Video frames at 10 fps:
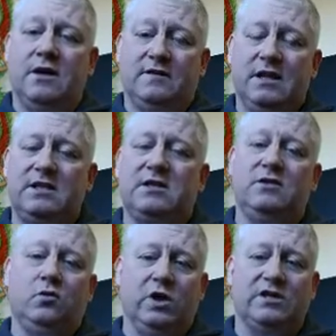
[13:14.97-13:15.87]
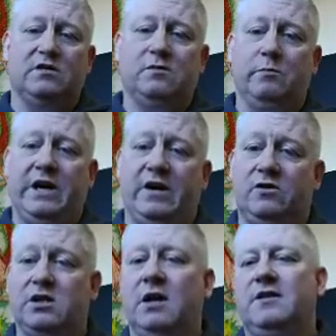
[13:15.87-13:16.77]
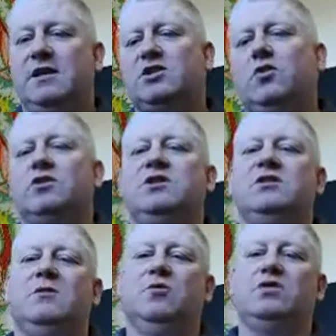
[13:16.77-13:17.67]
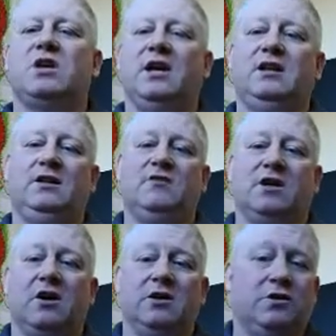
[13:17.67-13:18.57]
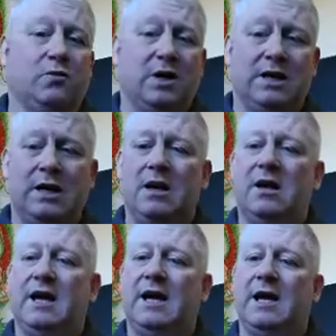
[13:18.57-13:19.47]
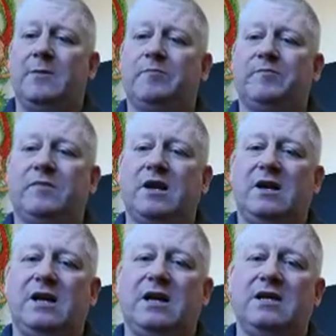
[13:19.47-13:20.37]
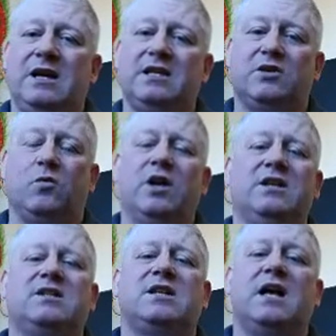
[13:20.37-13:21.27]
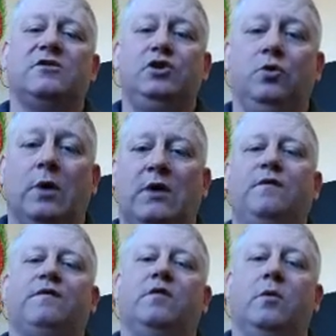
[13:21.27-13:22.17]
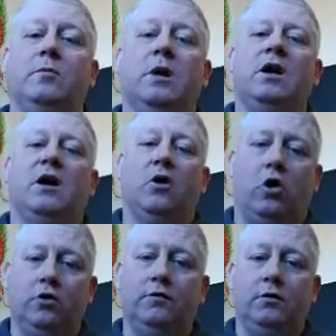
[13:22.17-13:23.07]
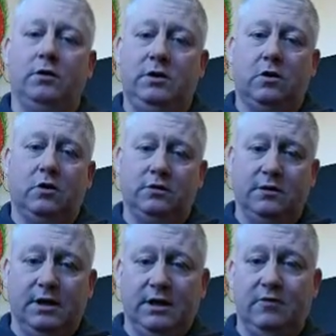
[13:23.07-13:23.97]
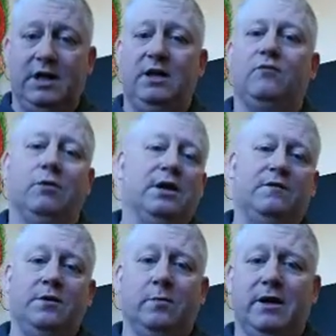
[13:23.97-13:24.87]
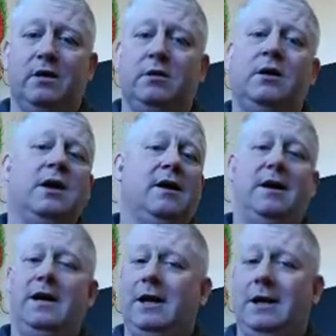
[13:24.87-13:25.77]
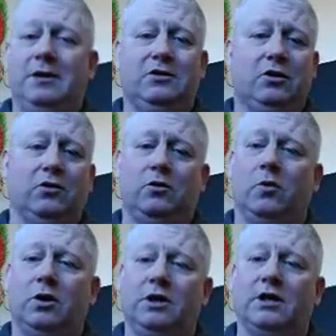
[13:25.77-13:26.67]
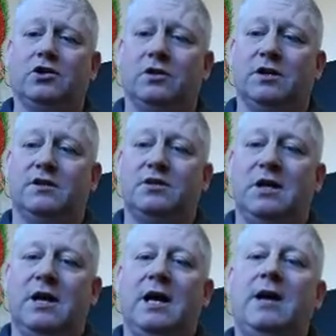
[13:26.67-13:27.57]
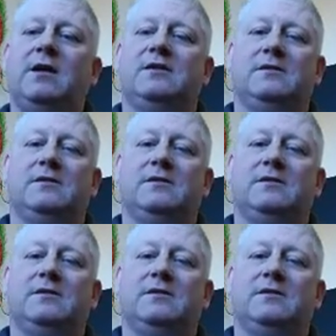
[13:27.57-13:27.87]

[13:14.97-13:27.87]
this is the whistles and bells. This course is the most highly regarded one. It's the one that stands you out from ordinary run-of-the-mill internal quality assurance. It